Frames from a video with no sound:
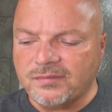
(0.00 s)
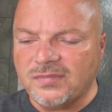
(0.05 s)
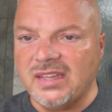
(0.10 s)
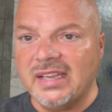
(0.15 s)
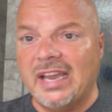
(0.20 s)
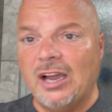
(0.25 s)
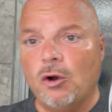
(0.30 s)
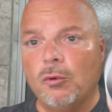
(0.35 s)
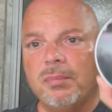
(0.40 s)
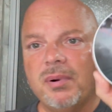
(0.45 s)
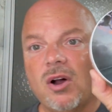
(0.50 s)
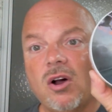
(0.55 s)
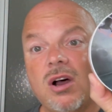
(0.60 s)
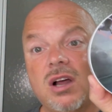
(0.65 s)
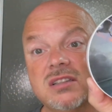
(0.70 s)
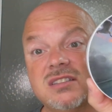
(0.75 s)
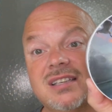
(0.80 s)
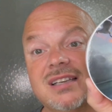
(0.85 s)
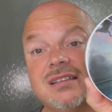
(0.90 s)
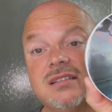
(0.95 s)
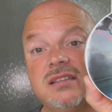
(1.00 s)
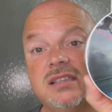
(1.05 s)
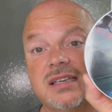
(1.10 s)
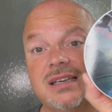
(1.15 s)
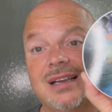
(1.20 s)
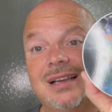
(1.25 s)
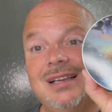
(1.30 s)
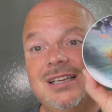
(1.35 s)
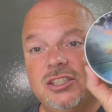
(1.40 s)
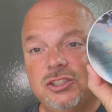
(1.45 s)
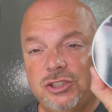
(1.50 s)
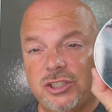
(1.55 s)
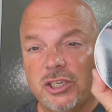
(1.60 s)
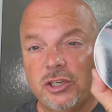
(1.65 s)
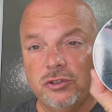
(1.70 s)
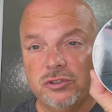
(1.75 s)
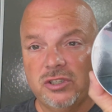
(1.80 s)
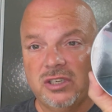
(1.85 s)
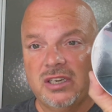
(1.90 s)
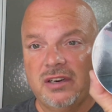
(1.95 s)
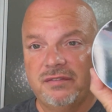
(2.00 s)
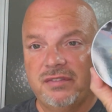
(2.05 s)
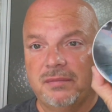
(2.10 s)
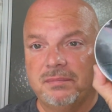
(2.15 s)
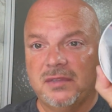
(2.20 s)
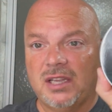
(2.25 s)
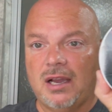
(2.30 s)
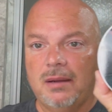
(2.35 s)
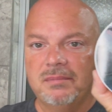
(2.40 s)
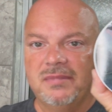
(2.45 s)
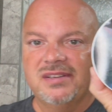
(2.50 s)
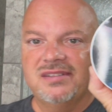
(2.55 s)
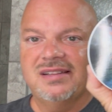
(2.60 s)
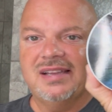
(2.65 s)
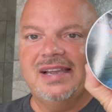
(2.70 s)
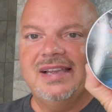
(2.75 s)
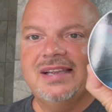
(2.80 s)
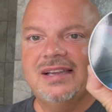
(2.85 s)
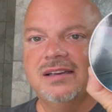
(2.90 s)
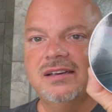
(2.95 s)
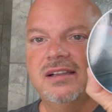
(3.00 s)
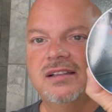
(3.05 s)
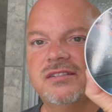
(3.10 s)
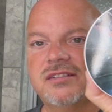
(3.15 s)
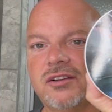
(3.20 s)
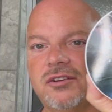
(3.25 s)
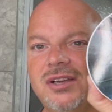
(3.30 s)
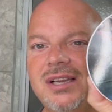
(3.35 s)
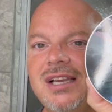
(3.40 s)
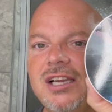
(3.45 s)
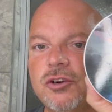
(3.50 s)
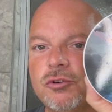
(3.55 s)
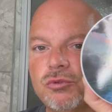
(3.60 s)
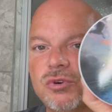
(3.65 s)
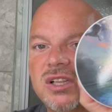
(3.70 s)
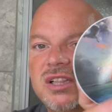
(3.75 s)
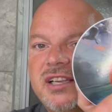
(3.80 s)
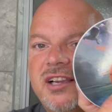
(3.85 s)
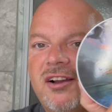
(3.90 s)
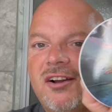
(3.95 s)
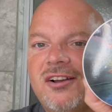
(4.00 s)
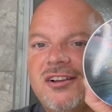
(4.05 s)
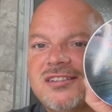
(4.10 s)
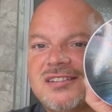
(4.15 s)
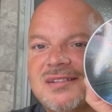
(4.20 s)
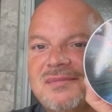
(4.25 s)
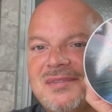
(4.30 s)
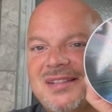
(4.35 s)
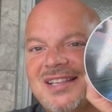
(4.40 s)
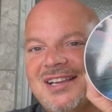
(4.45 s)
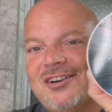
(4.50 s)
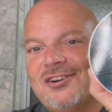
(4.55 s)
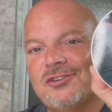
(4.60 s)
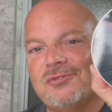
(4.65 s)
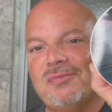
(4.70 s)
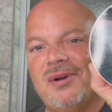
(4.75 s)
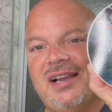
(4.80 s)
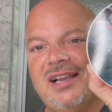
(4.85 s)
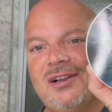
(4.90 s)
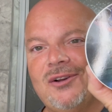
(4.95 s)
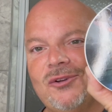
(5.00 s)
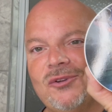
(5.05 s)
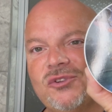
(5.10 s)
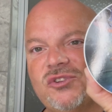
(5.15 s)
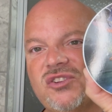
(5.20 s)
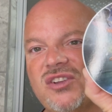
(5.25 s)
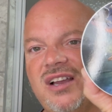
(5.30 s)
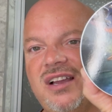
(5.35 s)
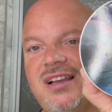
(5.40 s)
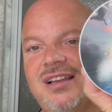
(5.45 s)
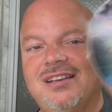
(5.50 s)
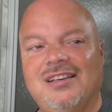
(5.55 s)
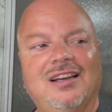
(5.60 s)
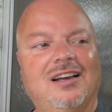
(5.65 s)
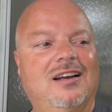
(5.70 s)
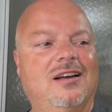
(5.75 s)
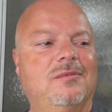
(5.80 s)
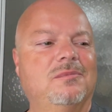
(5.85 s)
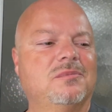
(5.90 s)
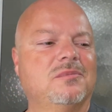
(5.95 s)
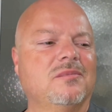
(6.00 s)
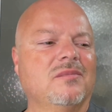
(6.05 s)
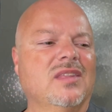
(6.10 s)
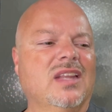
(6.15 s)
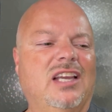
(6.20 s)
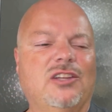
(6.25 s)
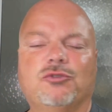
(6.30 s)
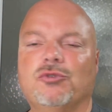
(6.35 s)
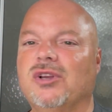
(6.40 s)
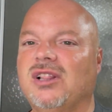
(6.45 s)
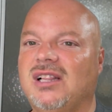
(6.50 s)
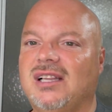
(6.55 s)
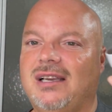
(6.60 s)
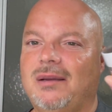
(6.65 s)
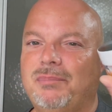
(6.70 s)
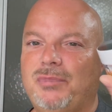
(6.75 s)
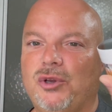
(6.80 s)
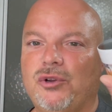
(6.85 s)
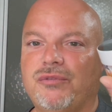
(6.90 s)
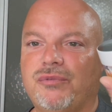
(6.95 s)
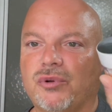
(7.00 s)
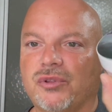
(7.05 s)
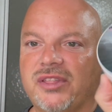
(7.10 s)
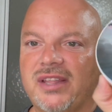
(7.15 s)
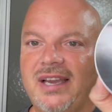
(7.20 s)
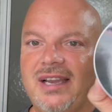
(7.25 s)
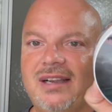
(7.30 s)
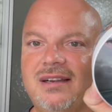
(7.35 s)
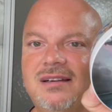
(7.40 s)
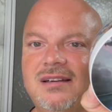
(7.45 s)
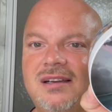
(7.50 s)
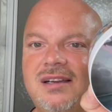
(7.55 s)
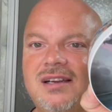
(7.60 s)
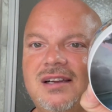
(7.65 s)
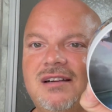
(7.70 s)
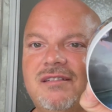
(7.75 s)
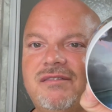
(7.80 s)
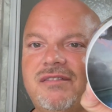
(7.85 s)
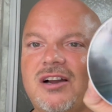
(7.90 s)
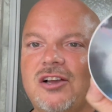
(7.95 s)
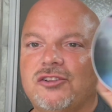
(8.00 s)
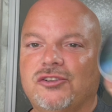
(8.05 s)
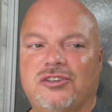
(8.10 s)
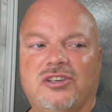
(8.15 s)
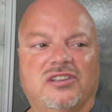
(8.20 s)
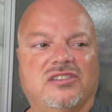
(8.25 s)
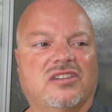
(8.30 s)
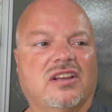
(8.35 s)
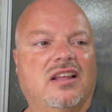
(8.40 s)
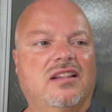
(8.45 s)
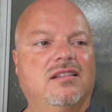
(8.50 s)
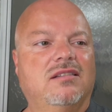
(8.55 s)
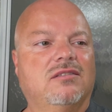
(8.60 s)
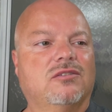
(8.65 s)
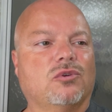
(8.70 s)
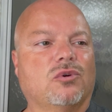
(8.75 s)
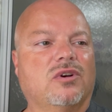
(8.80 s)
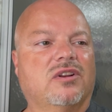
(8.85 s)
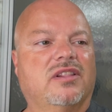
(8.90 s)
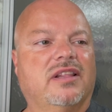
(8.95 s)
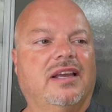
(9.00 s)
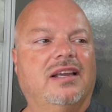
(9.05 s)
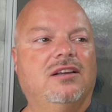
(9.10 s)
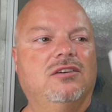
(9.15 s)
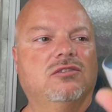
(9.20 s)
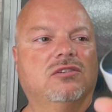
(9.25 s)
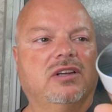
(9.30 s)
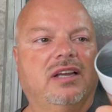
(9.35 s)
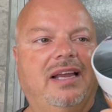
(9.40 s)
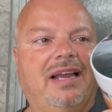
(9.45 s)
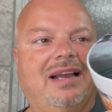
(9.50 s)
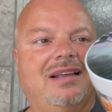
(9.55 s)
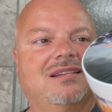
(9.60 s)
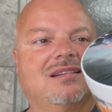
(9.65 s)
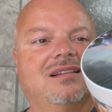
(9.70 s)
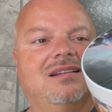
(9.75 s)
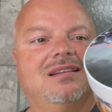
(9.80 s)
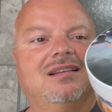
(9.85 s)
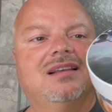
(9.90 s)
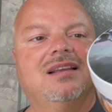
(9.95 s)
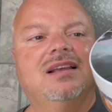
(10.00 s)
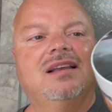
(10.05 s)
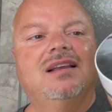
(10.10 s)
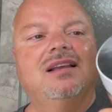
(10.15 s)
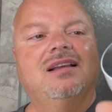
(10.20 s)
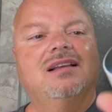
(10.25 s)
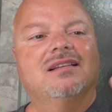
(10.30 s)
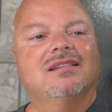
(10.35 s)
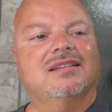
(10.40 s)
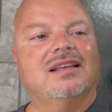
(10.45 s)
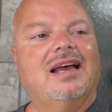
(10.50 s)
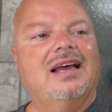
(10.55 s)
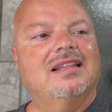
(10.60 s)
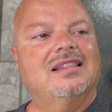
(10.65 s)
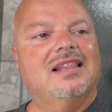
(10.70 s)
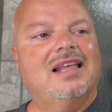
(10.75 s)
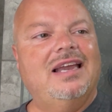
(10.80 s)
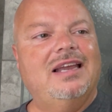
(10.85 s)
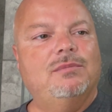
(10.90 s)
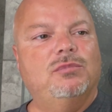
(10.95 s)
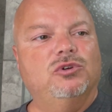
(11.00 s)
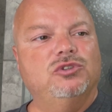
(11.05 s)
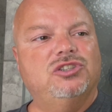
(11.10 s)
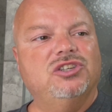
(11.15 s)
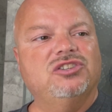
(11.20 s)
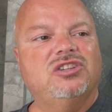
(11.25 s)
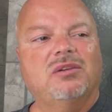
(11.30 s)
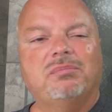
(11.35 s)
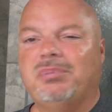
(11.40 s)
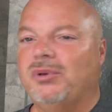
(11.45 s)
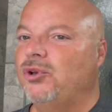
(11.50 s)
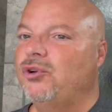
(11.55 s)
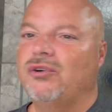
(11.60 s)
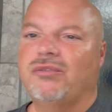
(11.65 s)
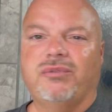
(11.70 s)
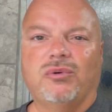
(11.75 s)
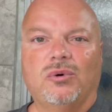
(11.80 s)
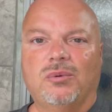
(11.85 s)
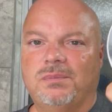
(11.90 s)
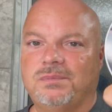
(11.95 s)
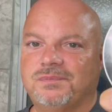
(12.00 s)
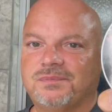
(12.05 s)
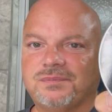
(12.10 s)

help autistic children, if I'm not mistaken. And so really awesome, and there's Michael's son. It's really a beautiful thing, father to son sort of thing. Excellent side label, just a beautiful